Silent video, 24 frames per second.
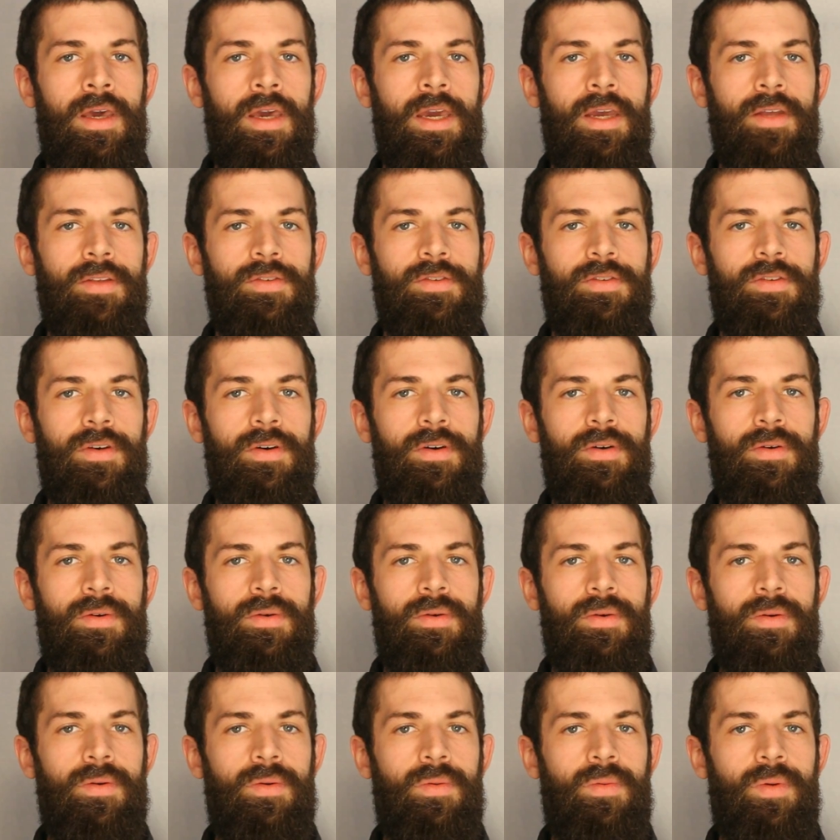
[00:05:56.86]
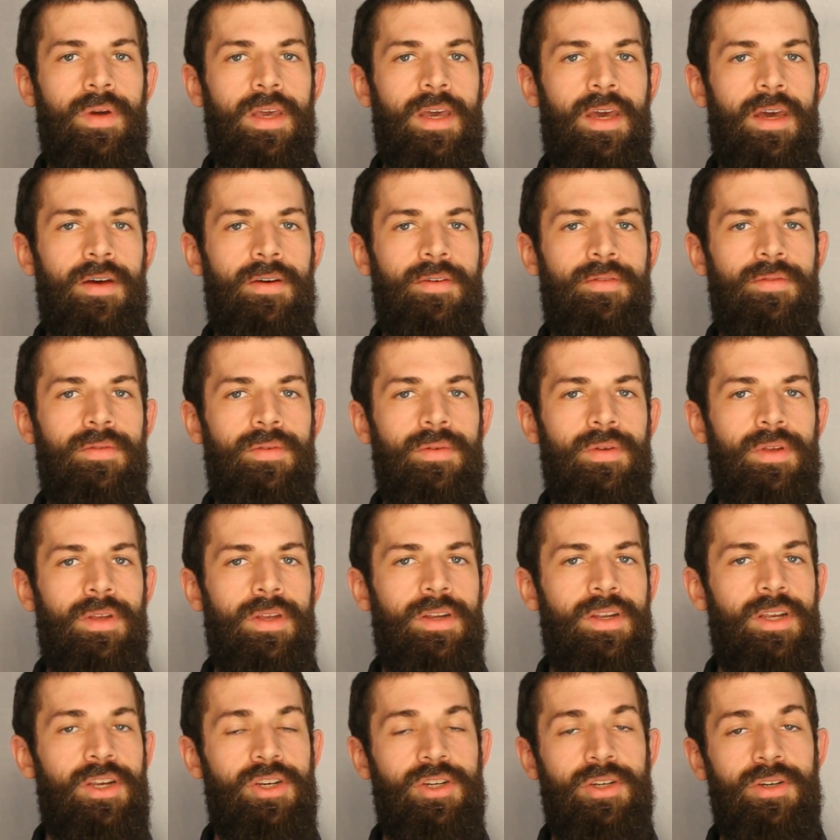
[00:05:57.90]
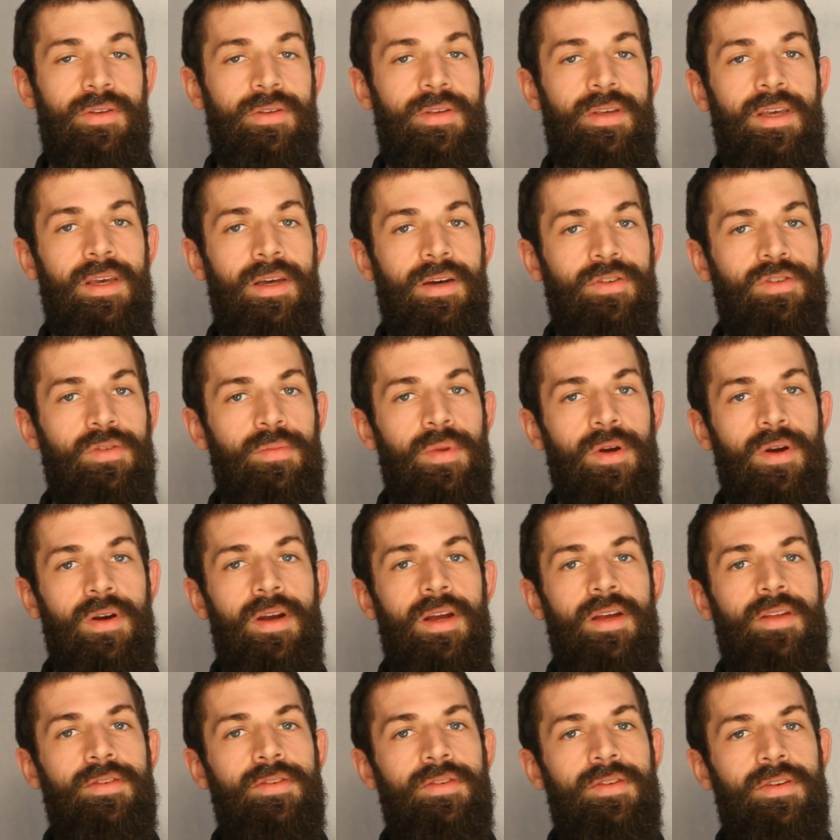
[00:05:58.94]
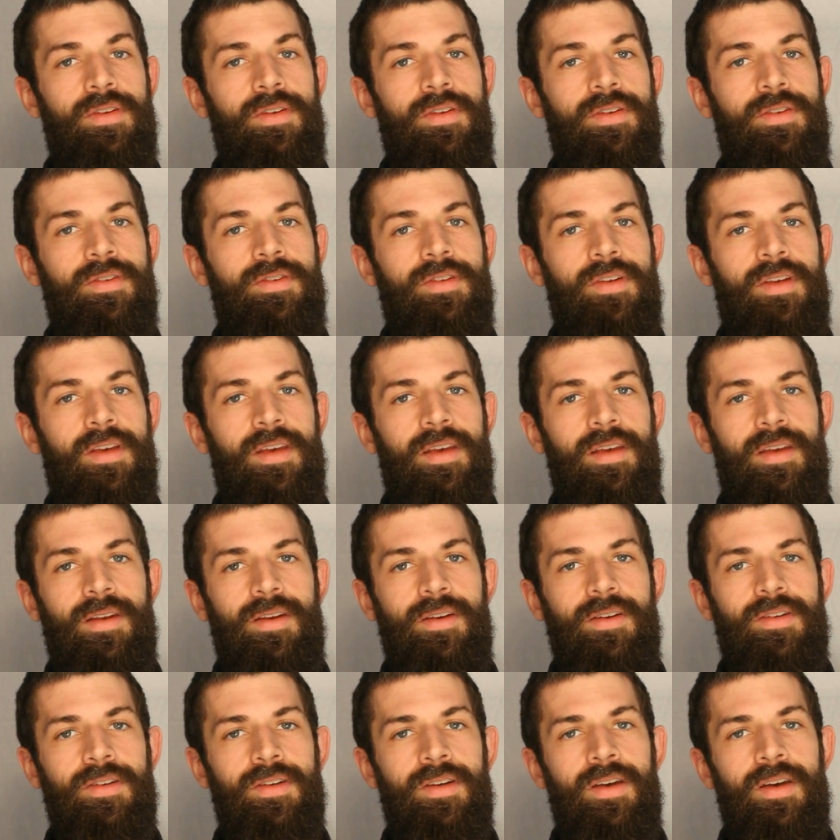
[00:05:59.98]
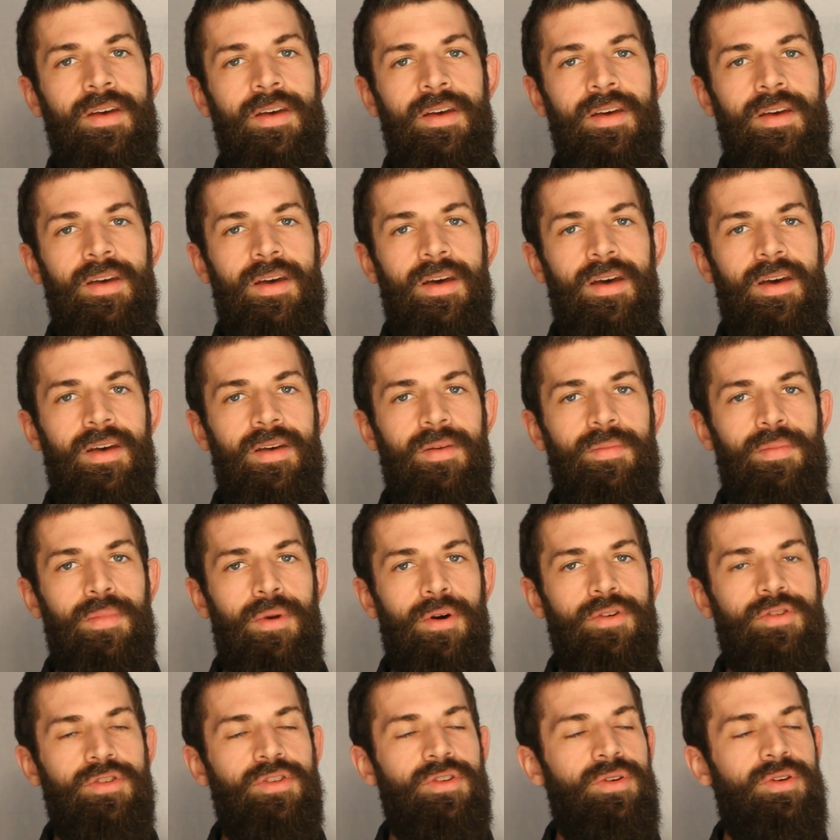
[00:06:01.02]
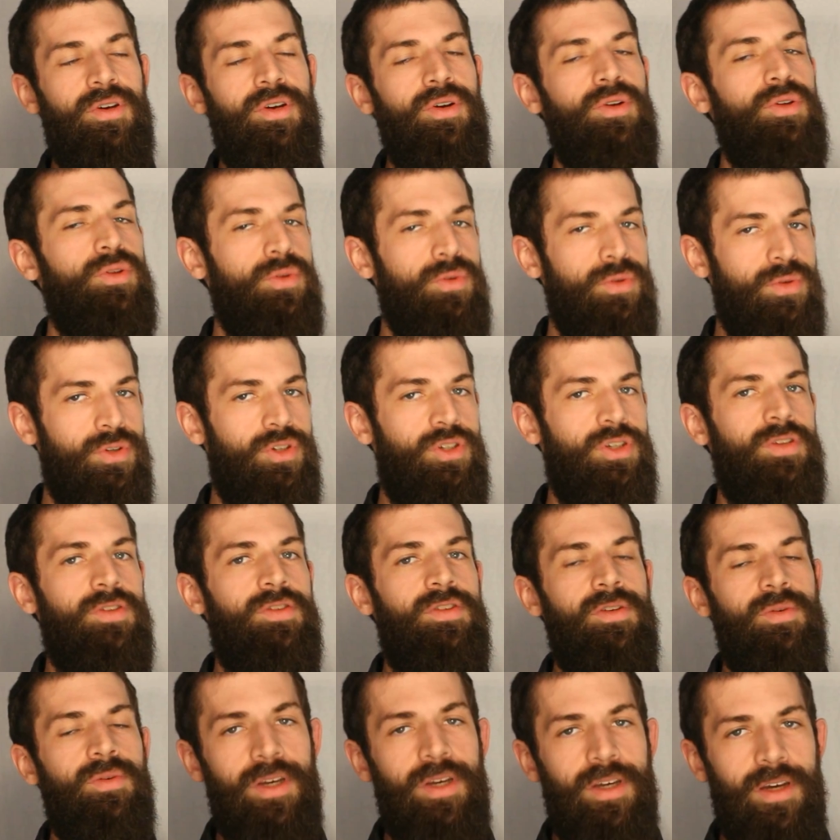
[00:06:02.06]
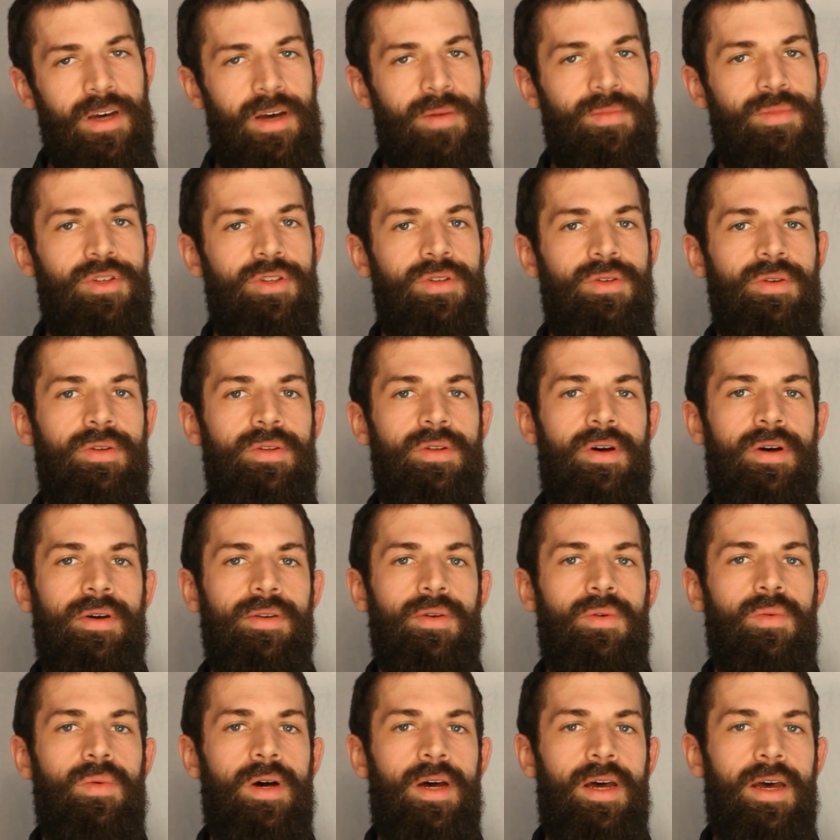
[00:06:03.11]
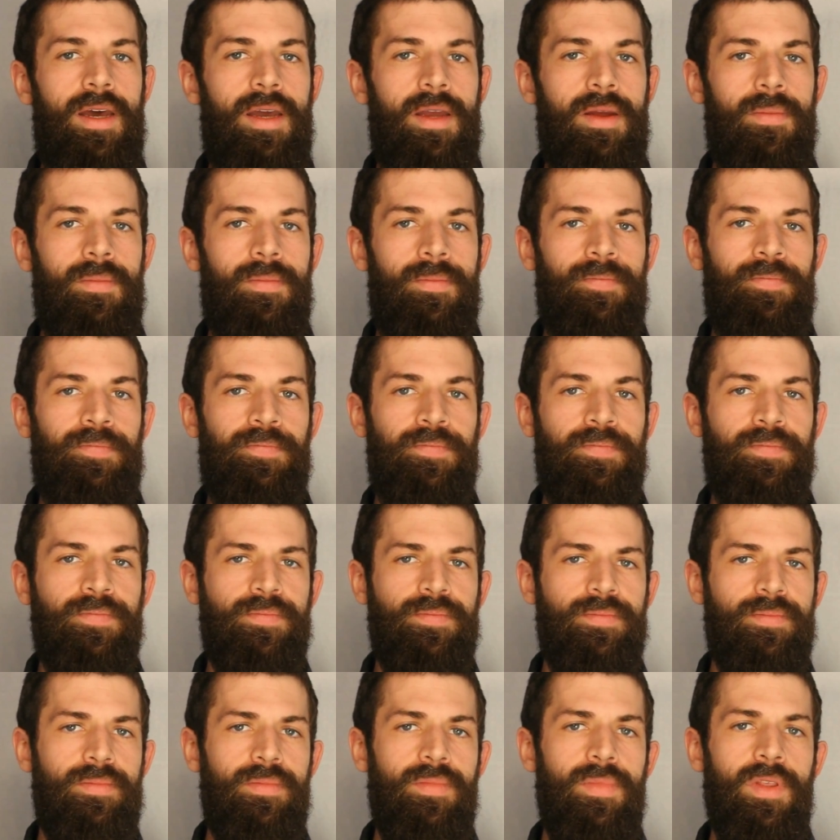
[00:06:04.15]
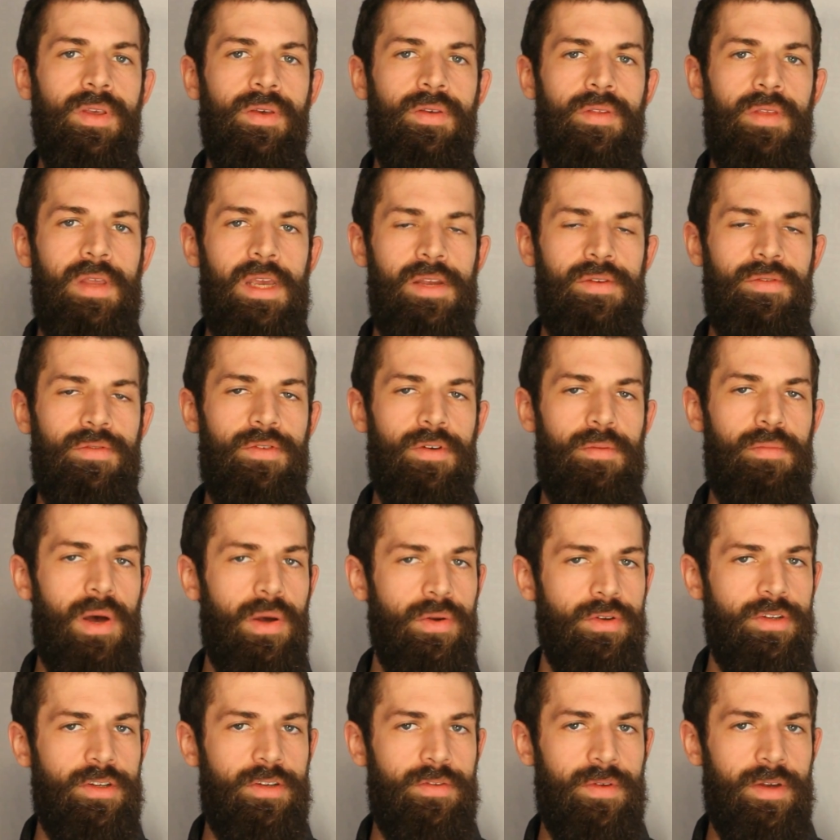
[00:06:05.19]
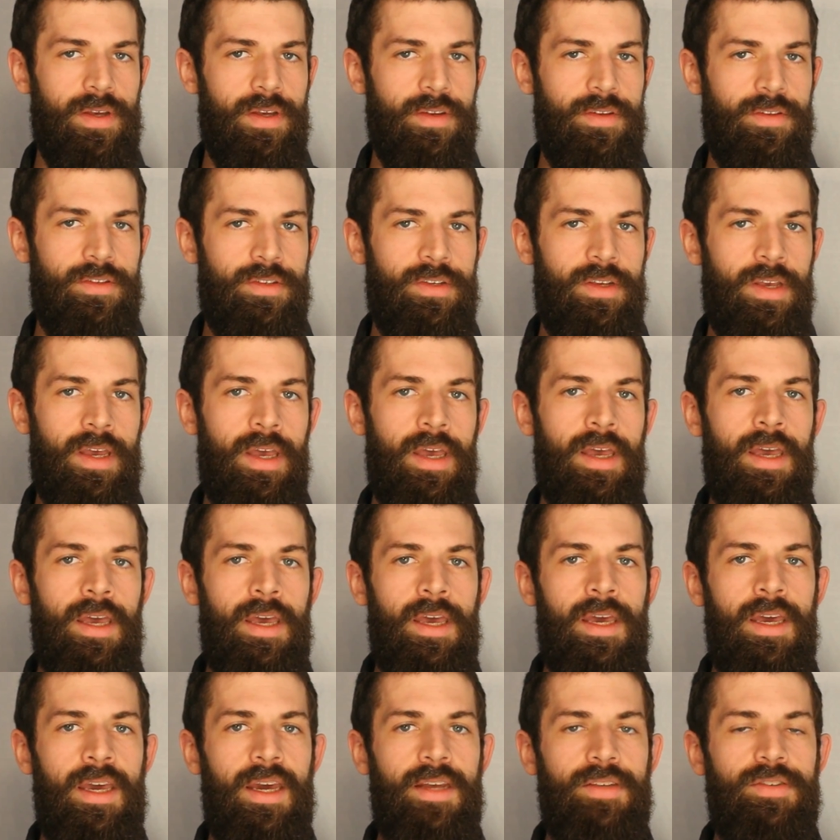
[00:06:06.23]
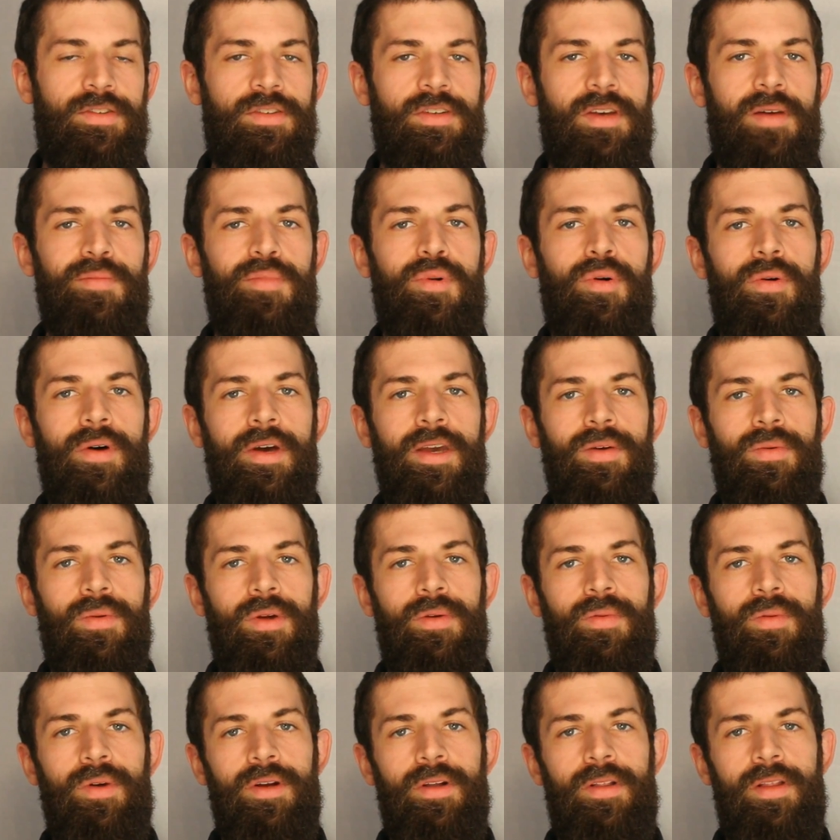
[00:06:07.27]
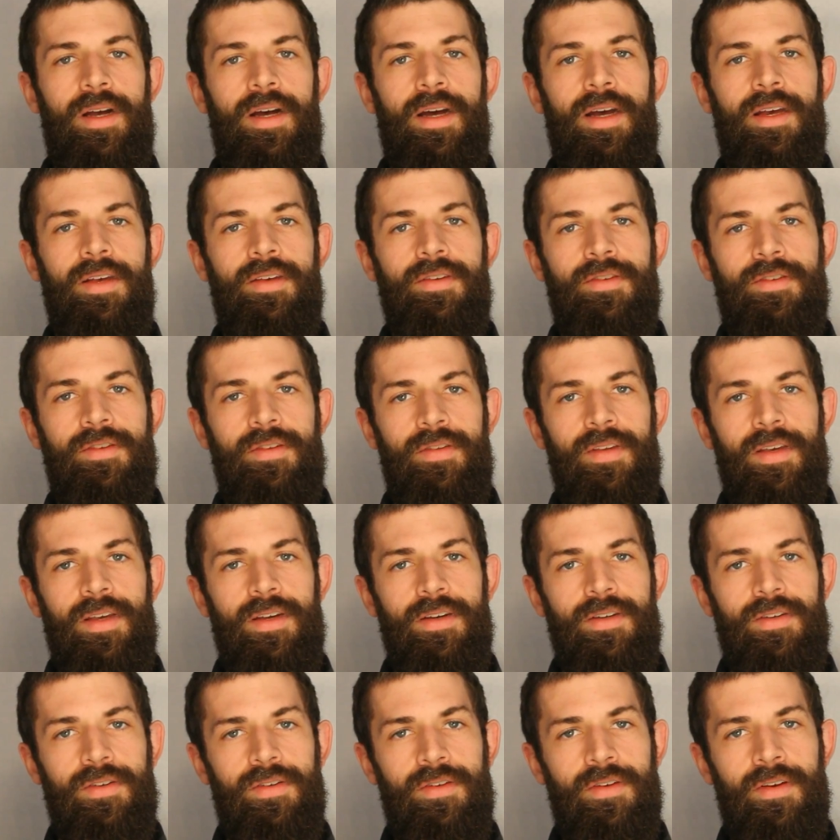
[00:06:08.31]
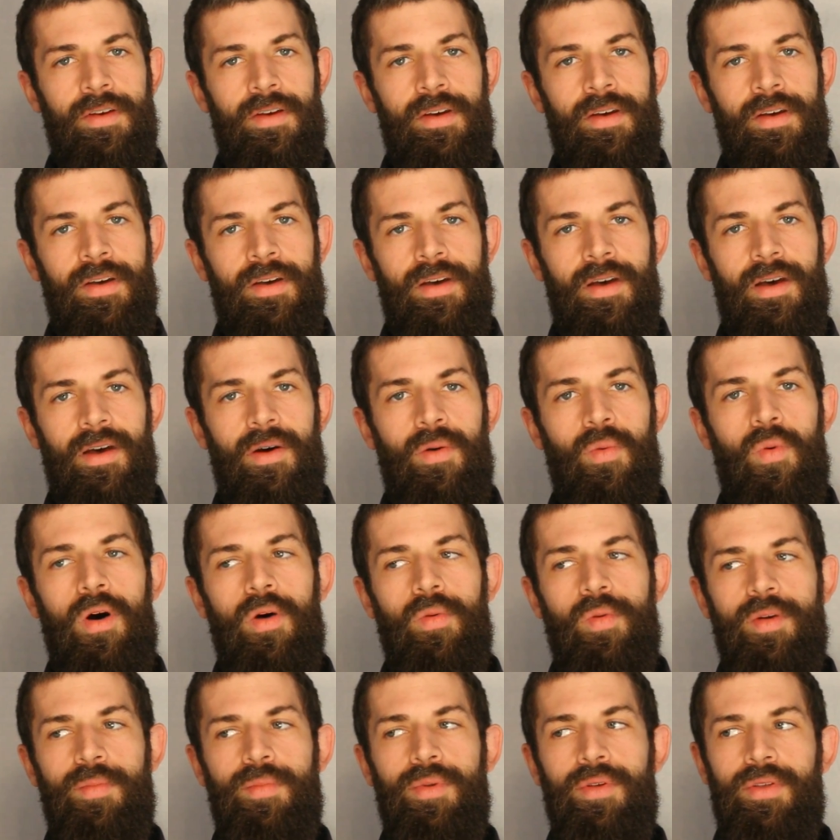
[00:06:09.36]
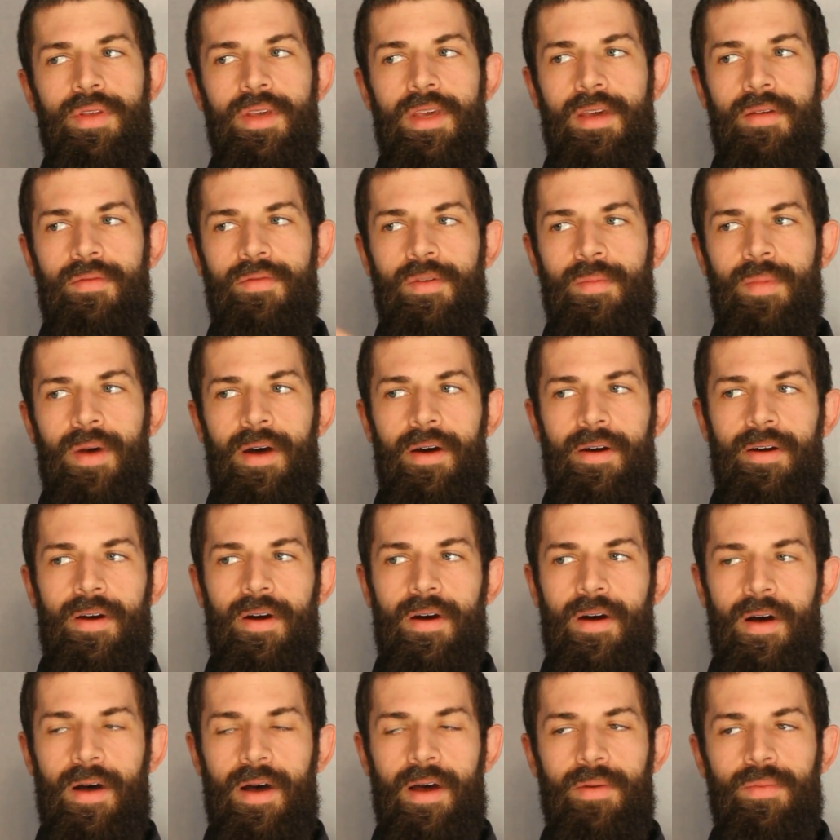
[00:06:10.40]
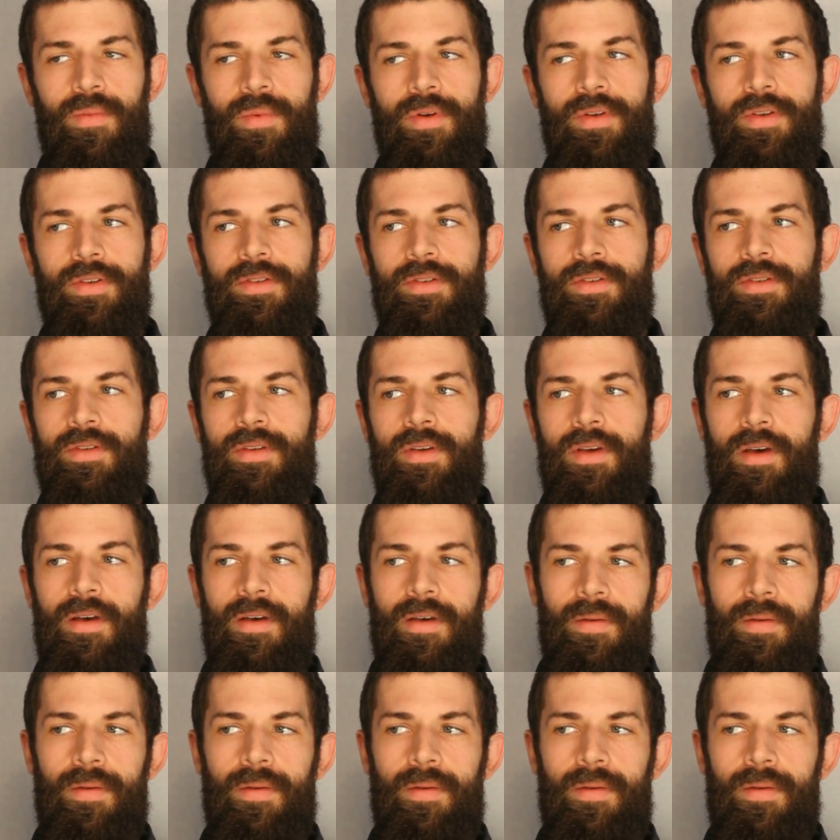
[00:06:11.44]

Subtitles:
And so we have additionally experiences and personal conclusions come to along the way. Then for most of us, at some point we realized that what we believed about God was